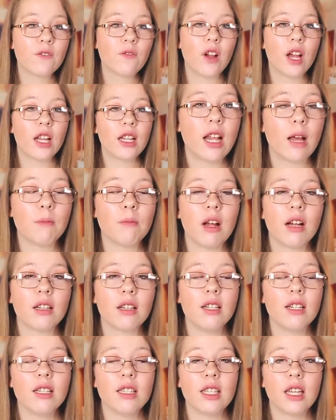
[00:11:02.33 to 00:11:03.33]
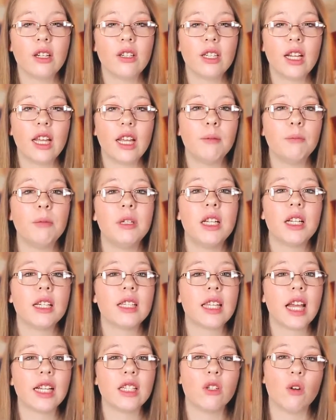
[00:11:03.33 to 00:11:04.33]
friend. I'm not going to say her name
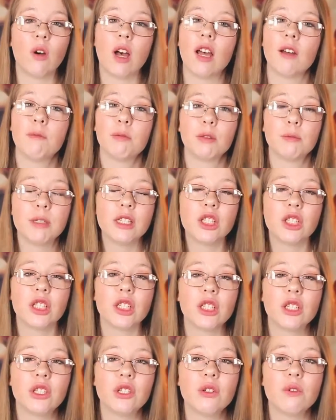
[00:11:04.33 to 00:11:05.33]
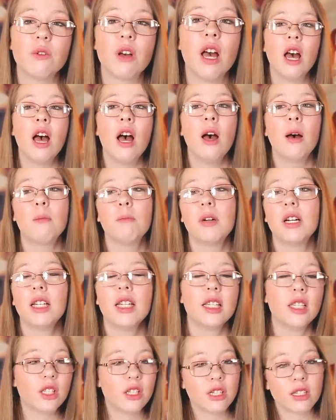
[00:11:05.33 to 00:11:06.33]
because I don't have permission to, but
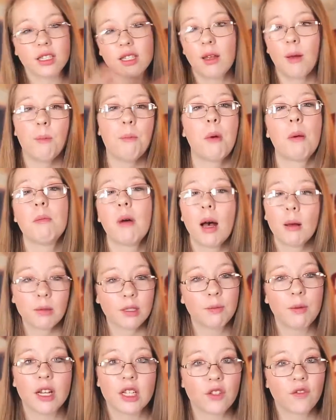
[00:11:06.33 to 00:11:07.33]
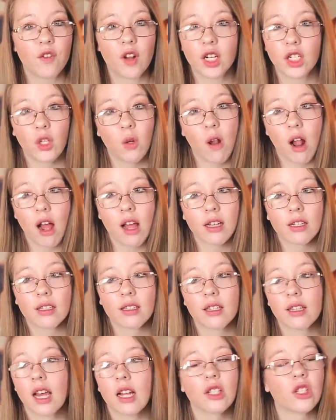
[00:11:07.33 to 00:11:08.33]
it's just my mom's best friend, you guys.
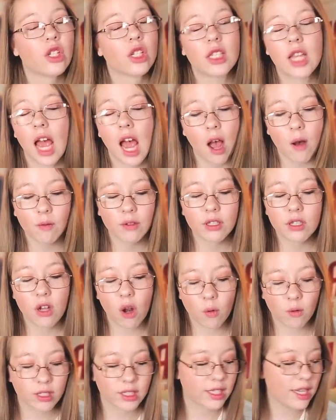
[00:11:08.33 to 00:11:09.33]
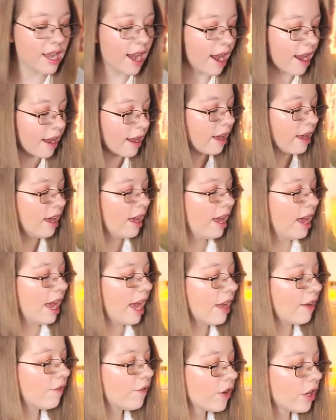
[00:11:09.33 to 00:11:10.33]
That's just how it's going today.
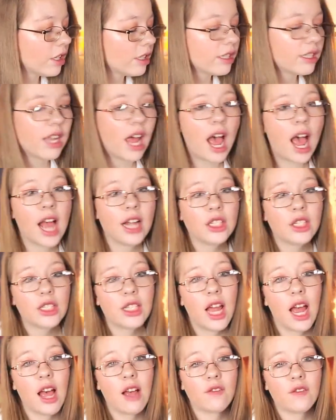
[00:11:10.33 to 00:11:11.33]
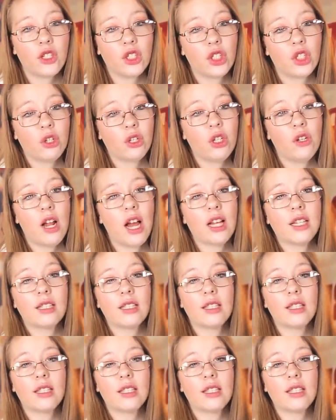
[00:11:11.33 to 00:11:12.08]
And first, I just have to show you guys